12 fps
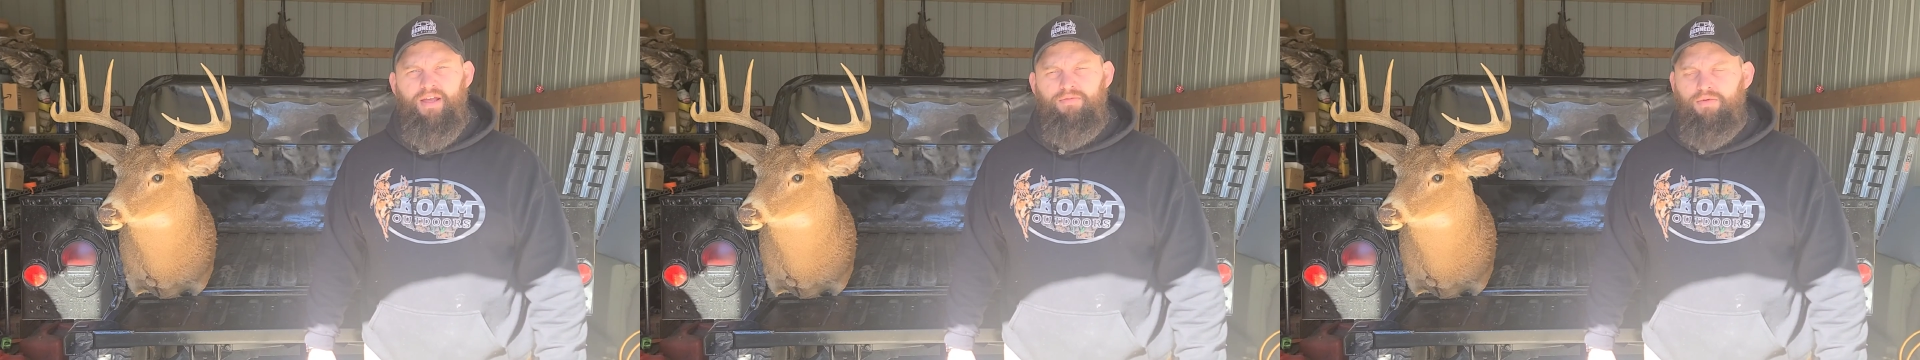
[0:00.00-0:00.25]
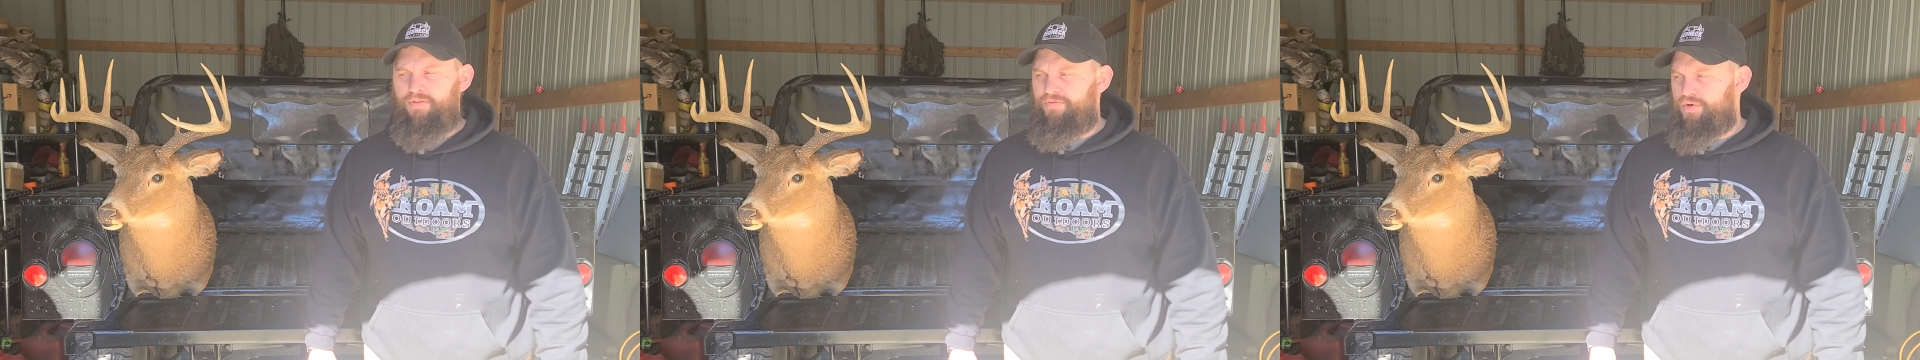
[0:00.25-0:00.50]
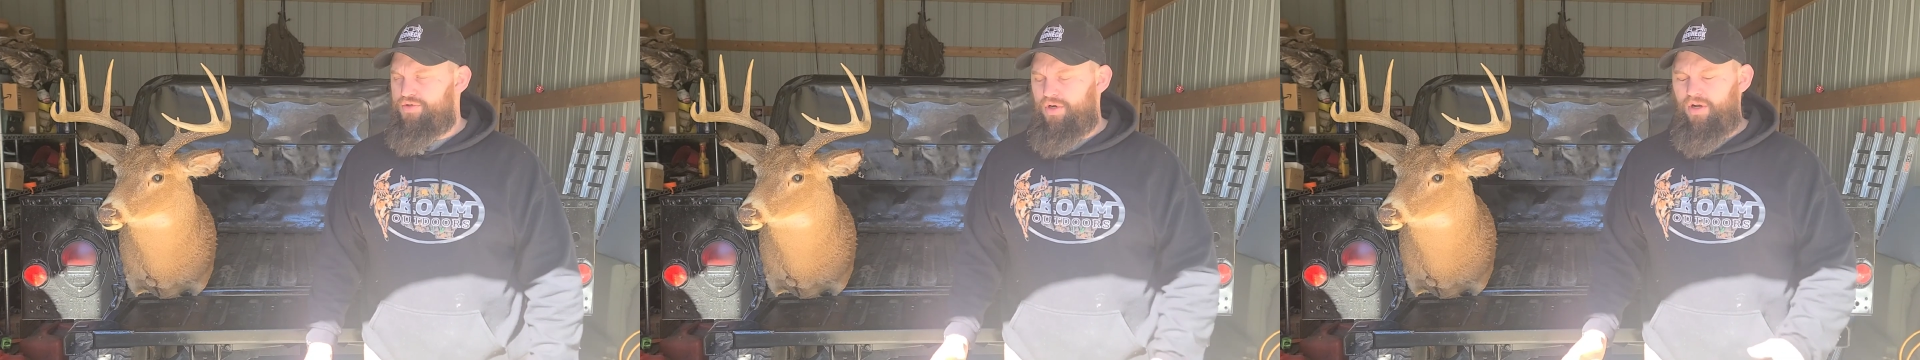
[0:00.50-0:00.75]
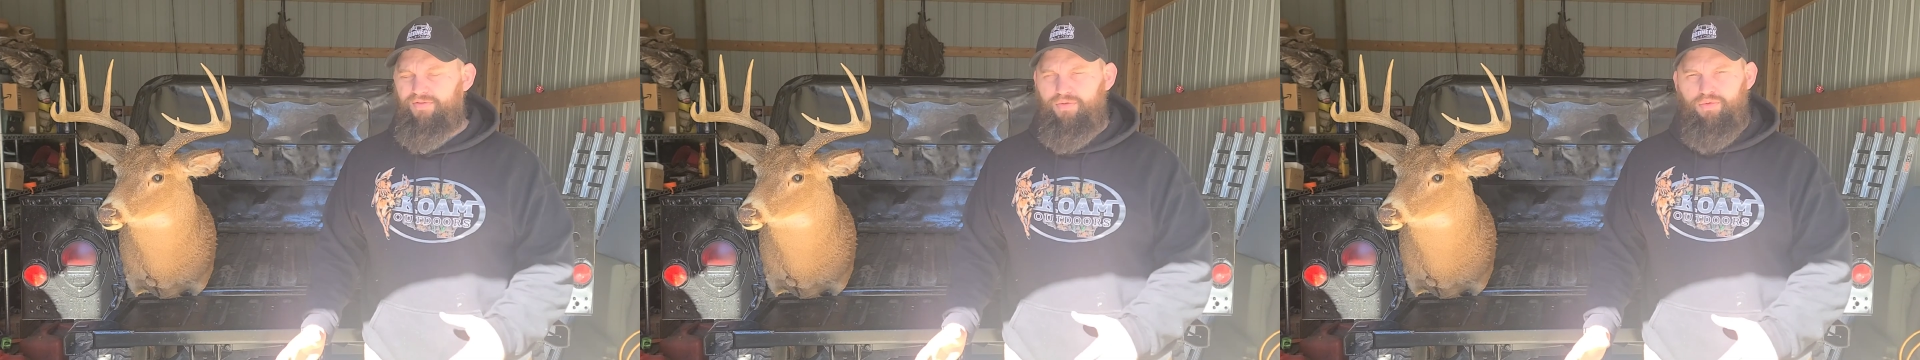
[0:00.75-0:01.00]
and we're going to first
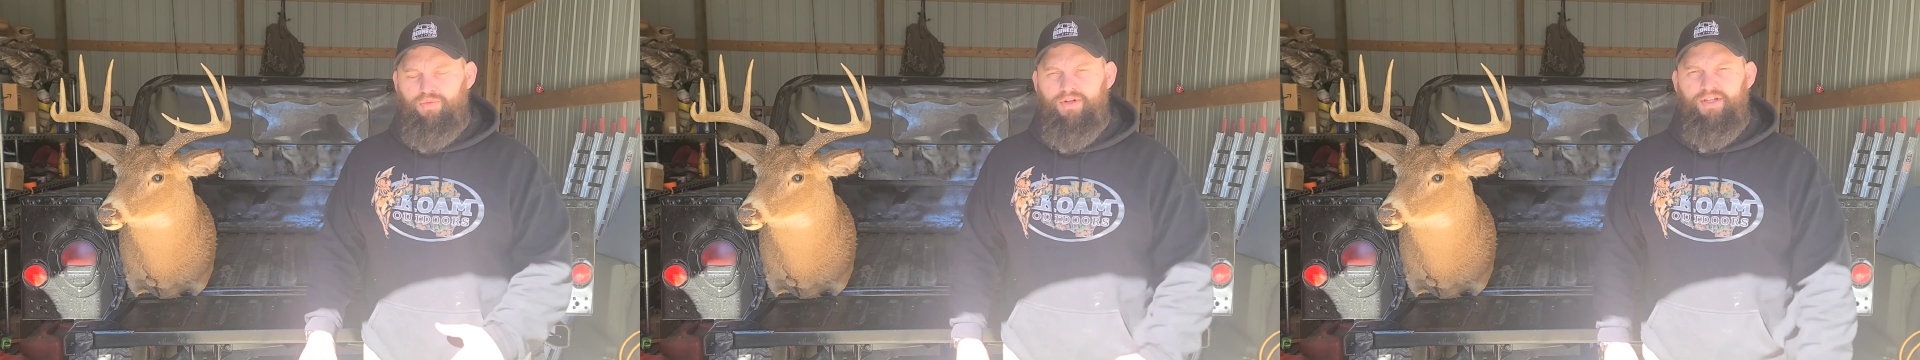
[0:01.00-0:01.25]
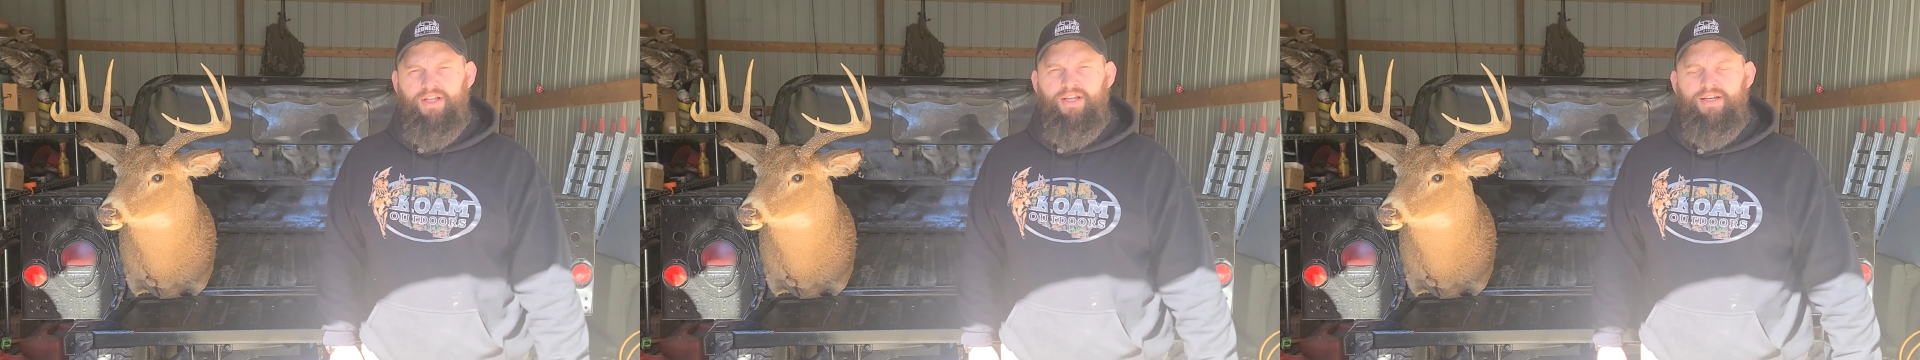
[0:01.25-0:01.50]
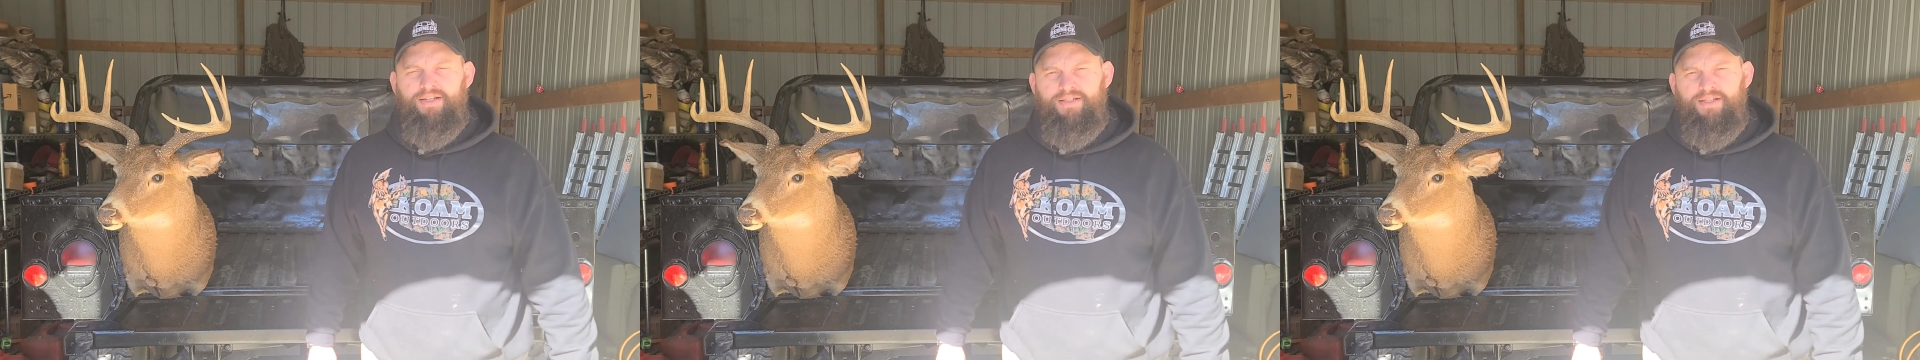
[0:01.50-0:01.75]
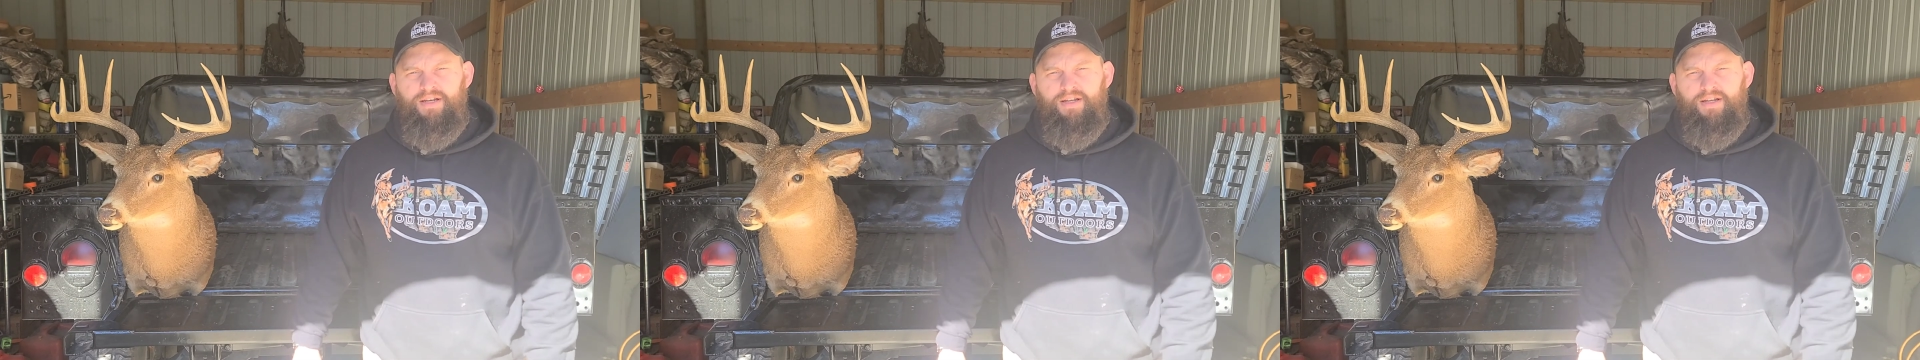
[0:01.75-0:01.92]
start off with what it is.